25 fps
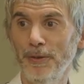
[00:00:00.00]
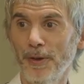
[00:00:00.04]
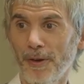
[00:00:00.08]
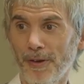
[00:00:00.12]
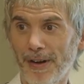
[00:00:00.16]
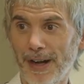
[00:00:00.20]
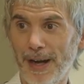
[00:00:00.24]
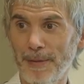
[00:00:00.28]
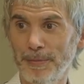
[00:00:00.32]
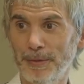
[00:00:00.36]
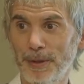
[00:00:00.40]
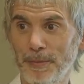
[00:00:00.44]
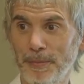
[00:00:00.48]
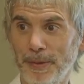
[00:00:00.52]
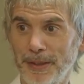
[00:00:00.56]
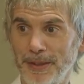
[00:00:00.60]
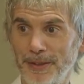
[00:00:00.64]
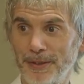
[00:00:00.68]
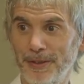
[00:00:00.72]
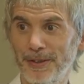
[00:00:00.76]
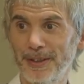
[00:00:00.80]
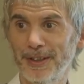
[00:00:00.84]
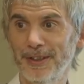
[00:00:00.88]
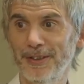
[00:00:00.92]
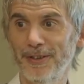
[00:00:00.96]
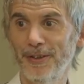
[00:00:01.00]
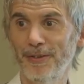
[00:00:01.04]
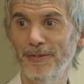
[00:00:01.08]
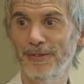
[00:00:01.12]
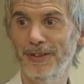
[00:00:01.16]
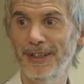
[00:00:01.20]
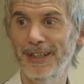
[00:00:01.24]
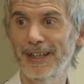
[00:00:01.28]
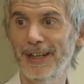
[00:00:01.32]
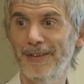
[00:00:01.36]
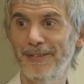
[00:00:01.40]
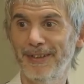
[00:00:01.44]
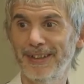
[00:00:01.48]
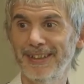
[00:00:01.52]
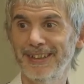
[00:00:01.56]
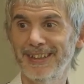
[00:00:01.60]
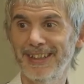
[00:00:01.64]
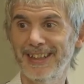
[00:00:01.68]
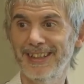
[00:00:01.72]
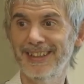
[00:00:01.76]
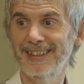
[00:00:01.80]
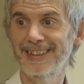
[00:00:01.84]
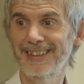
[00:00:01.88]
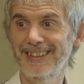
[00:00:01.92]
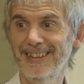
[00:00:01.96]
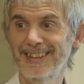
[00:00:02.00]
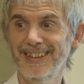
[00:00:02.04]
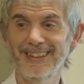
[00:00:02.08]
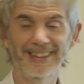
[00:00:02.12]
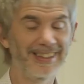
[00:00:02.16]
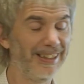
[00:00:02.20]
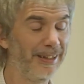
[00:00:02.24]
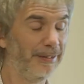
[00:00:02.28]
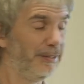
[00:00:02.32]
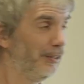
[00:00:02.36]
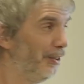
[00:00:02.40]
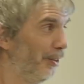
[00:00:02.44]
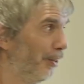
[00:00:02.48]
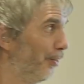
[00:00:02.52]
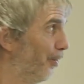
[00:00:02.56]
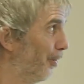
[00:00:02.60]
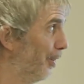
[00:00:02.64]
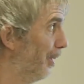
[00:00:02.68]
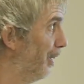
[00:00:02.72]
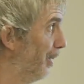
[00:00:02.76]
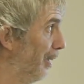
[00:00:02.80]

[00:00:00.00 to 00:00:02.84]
your laptop and you can go there, but yeah, it's not.